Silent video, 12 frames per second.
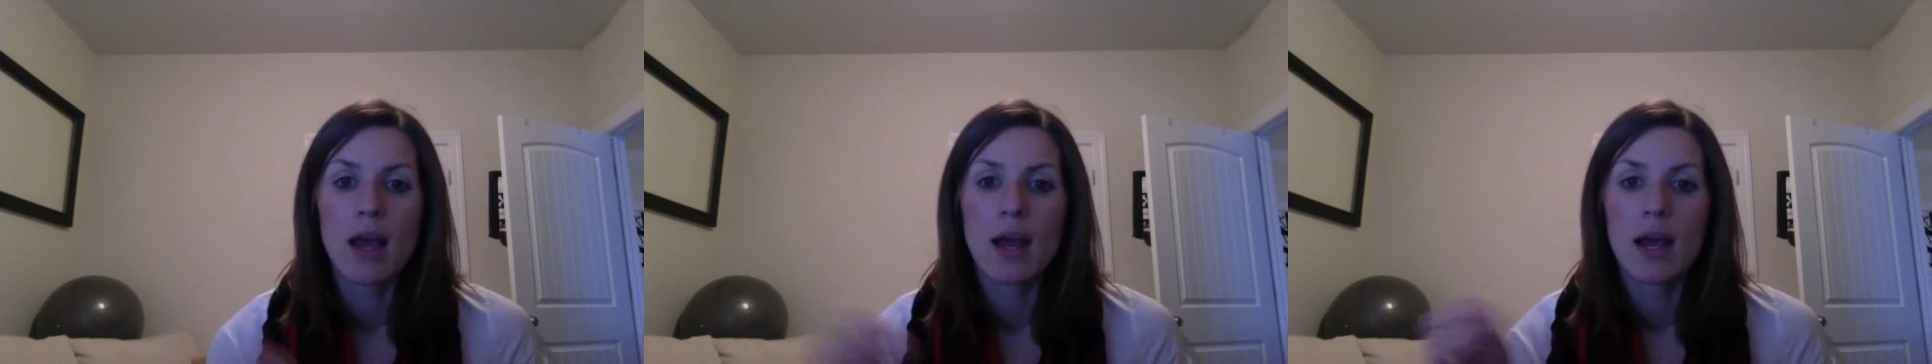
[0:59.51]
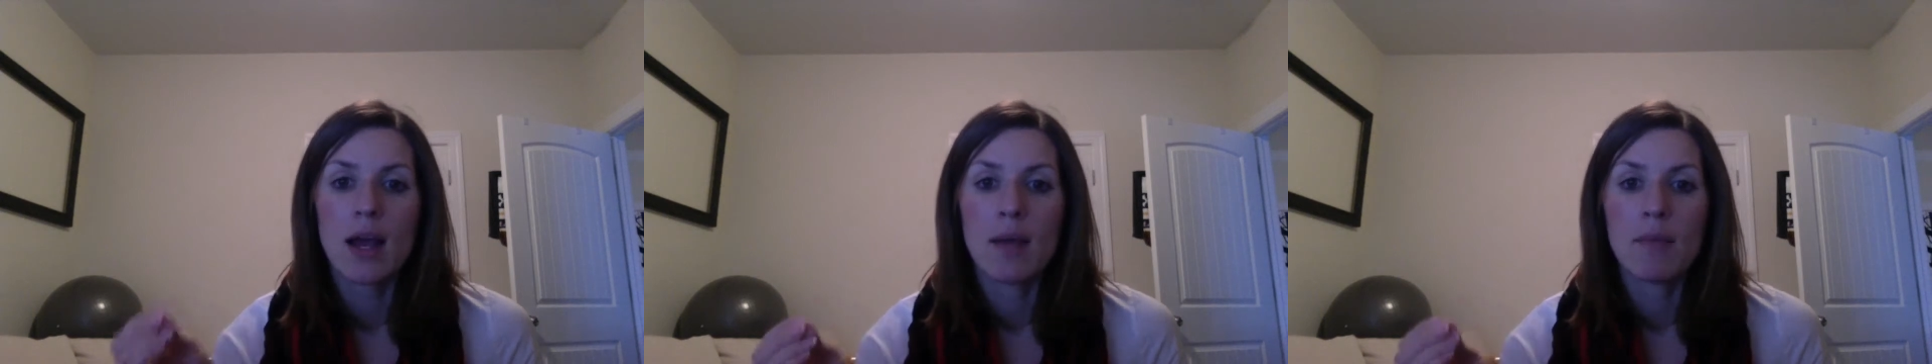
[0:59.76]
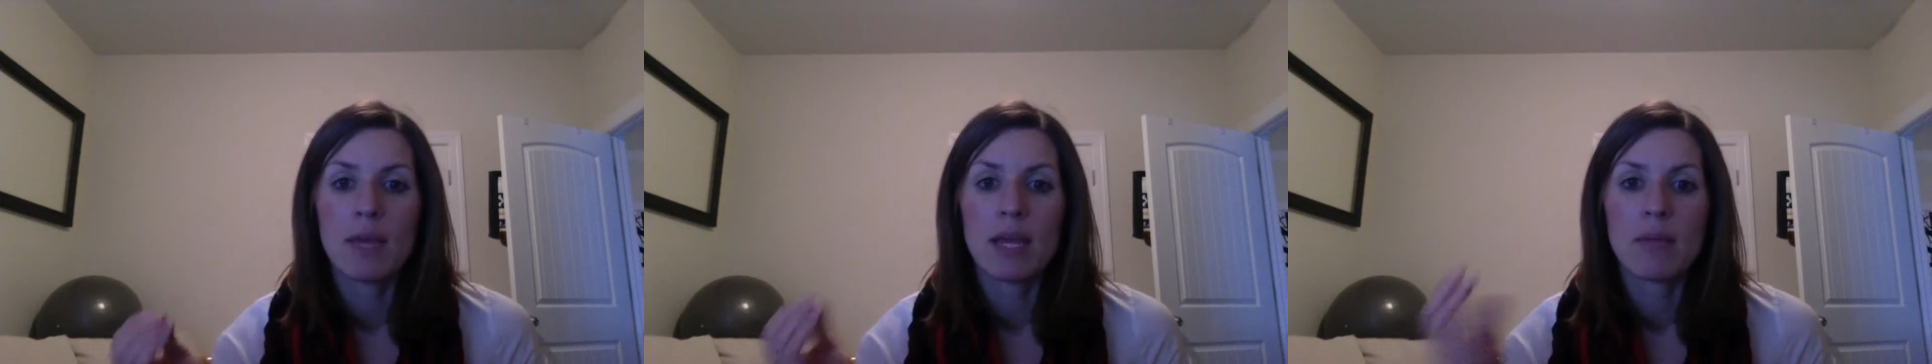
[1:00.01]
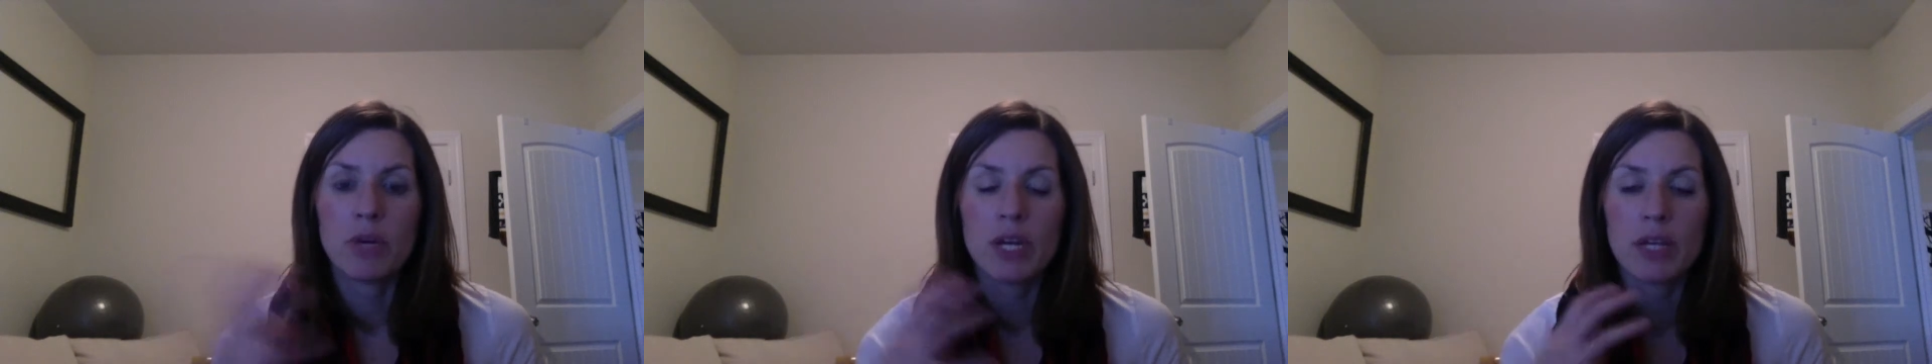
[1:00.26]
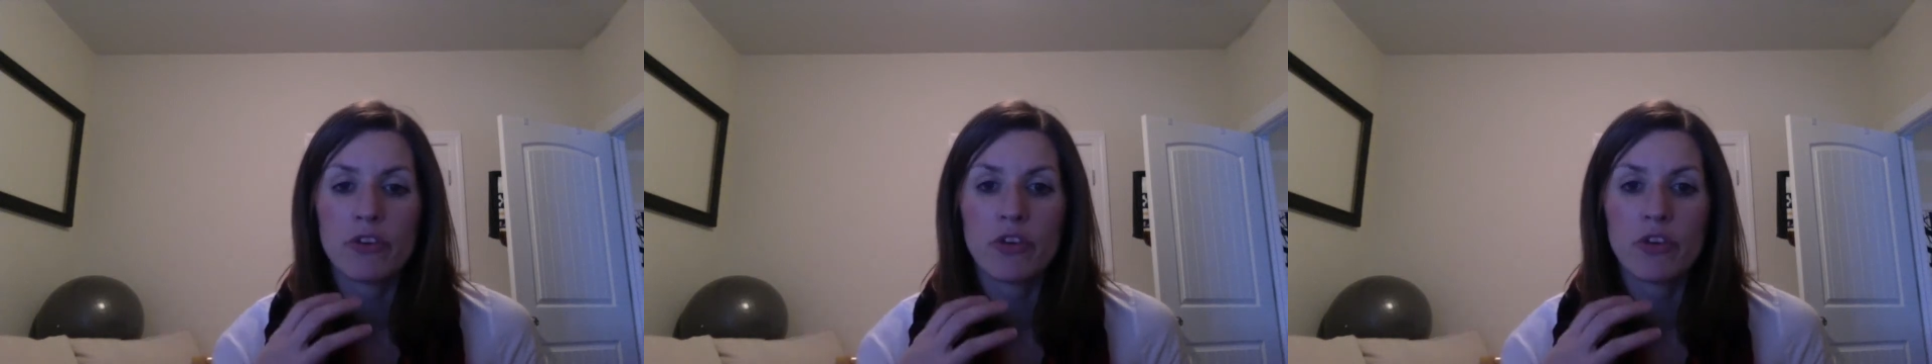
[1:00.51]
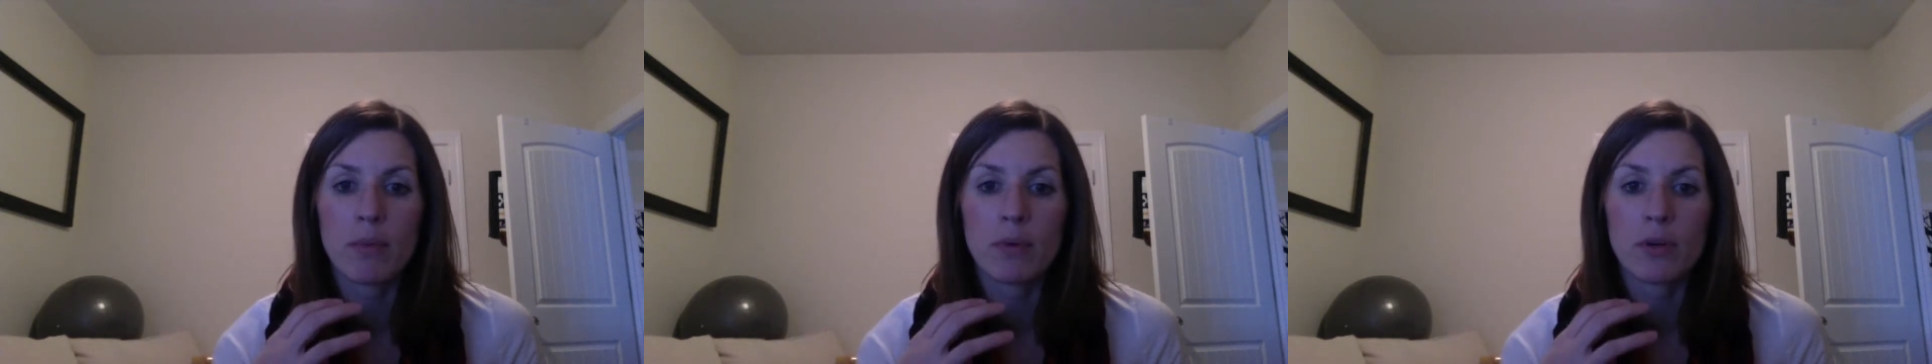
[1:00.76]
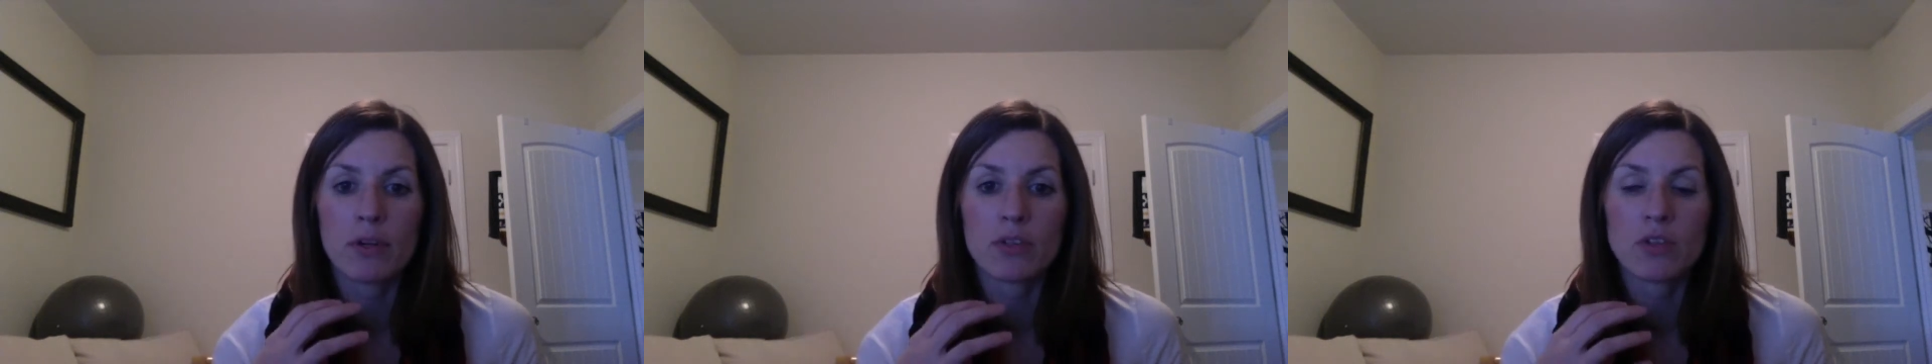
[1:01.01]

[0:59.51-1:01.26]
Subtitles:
and put it in cucumbers